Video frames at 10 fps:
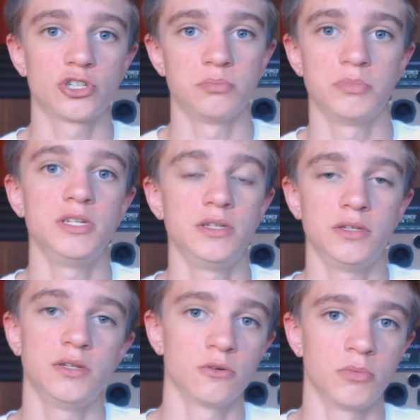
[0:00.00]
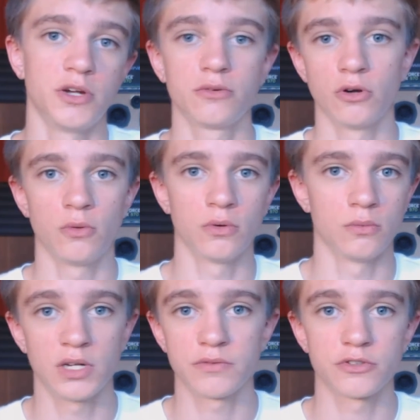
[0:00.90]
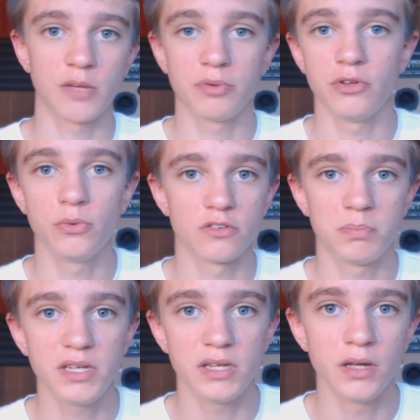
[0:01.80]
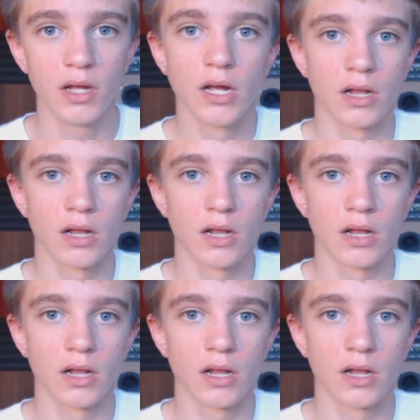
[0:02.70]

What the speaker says: of mini or micro or whatever type of USB